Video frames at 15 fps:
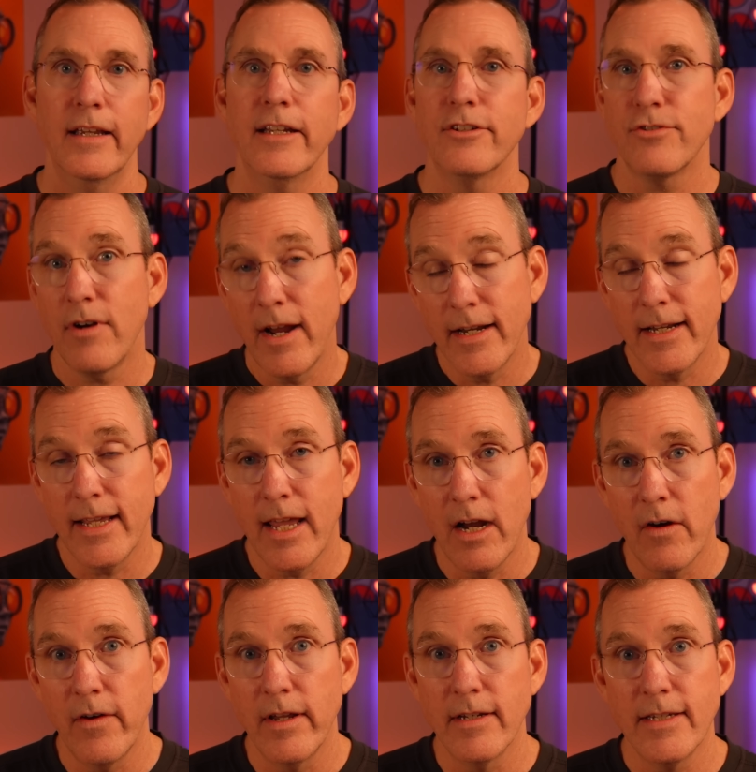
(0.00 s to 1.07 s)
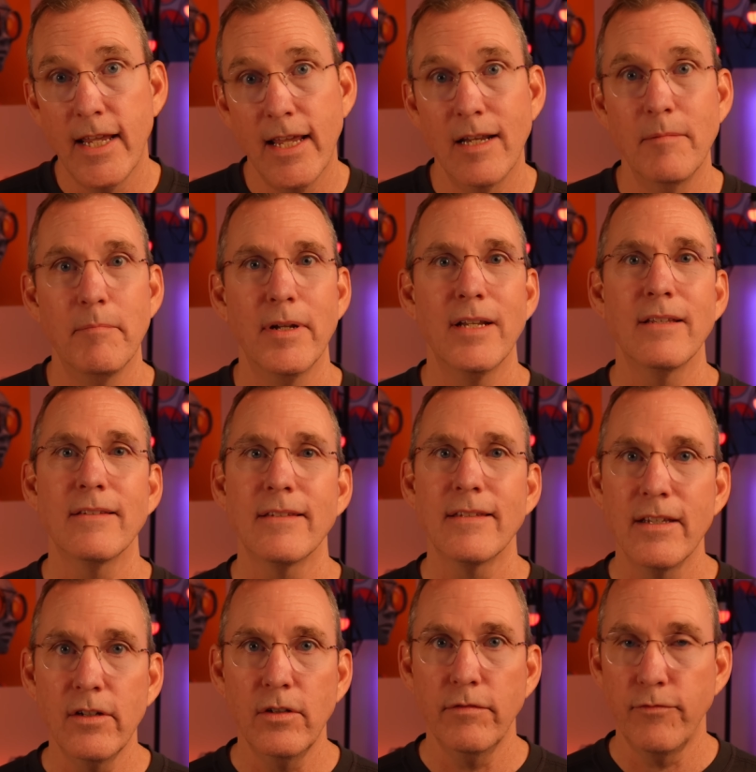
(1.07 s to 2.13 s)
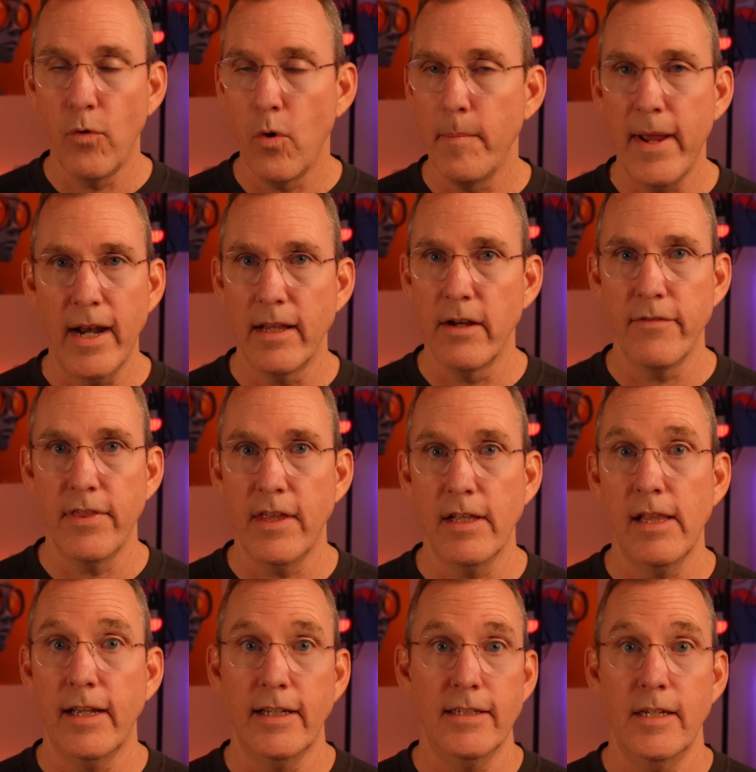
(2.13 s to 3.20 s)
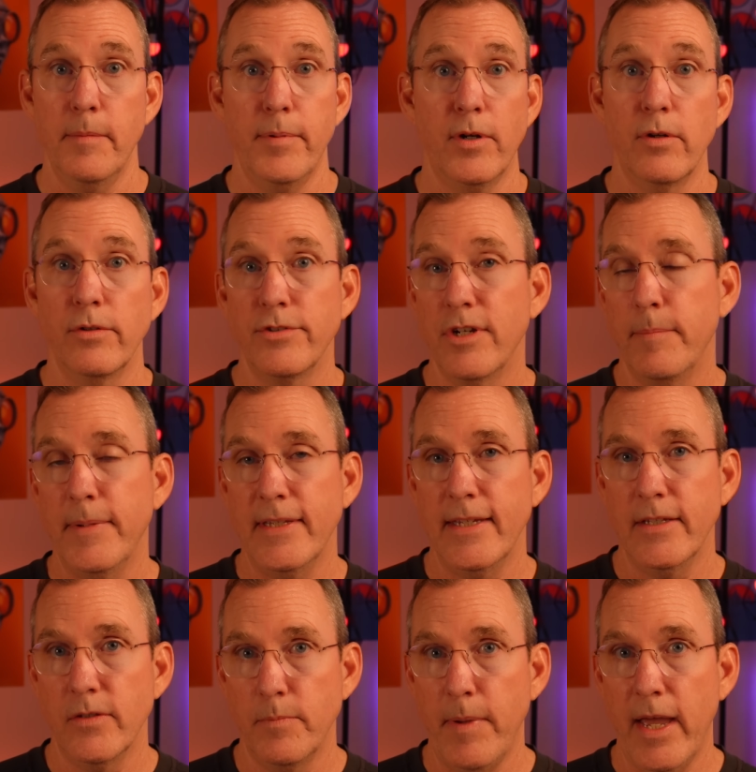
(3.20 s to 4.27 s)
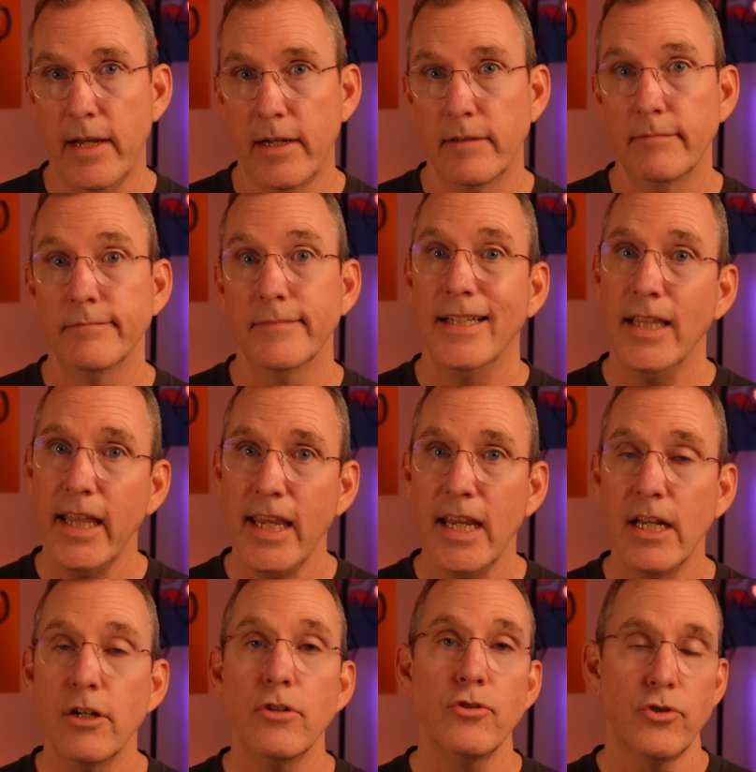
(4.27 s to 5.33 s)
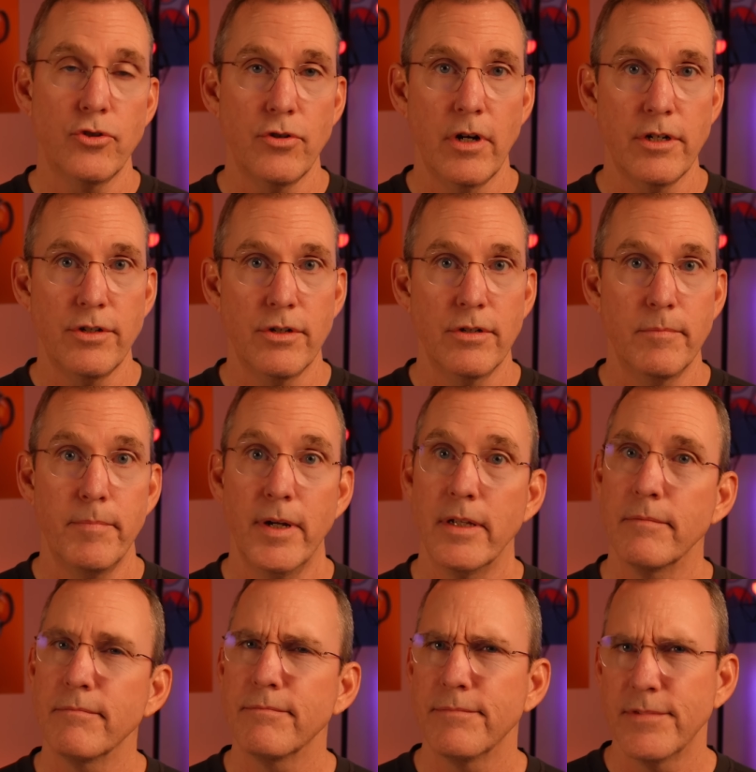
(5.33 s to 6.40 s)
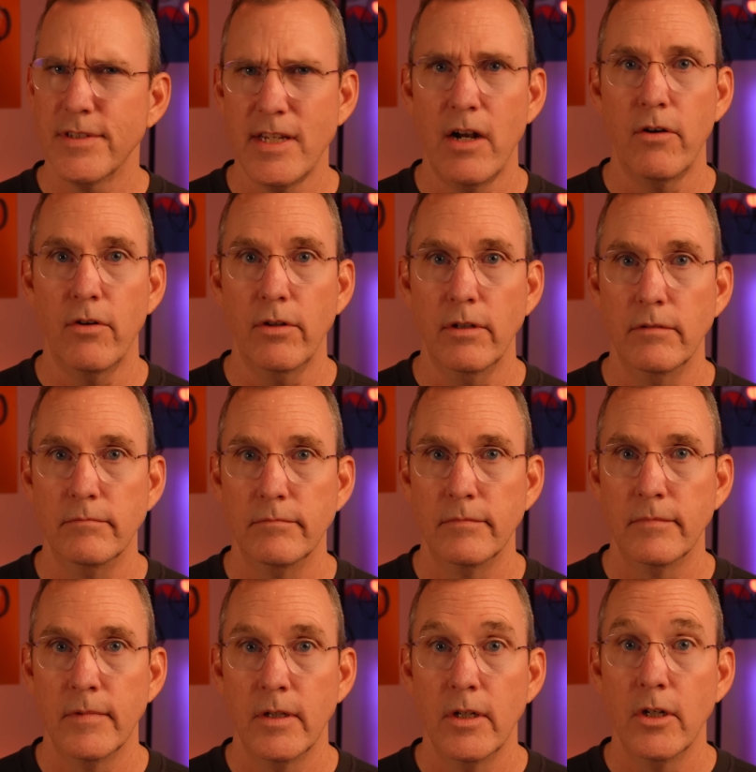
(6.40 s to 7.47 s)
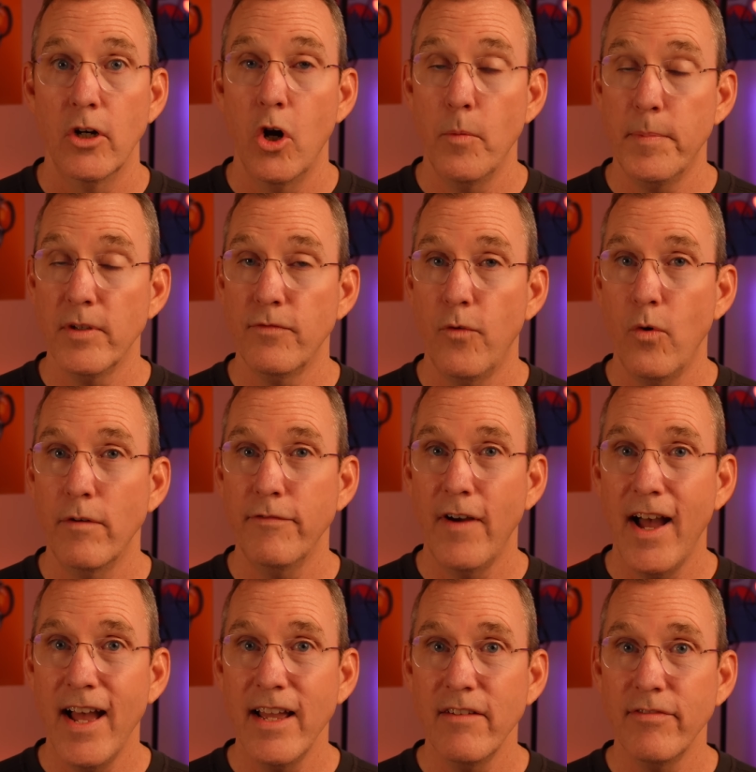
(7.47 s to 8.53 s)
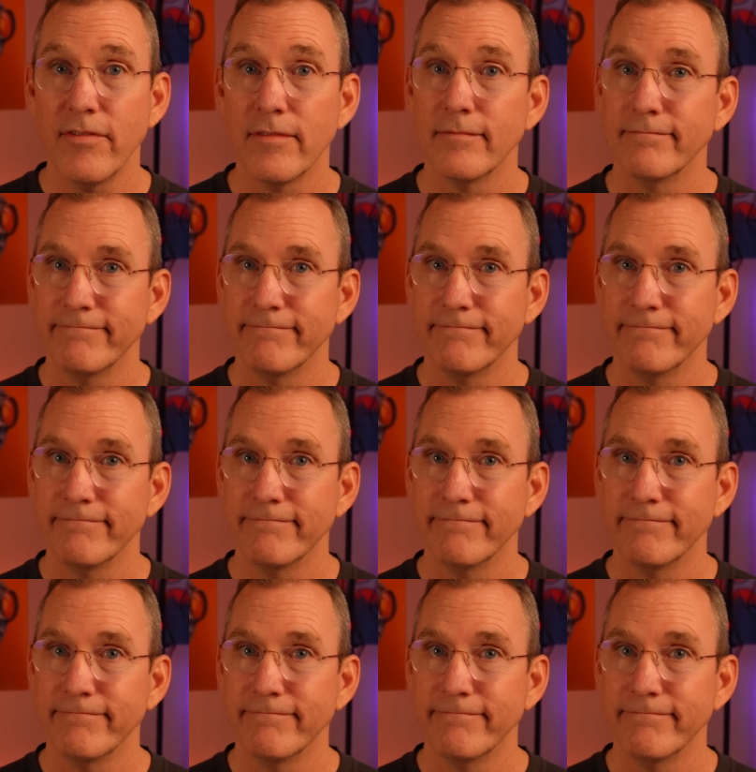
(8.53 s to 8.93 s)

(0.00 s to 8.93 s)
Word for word: It tried to carry intent, but it still formatted everything like a typical GPT spec. Clean, structured, but sterile. Opus 4.5?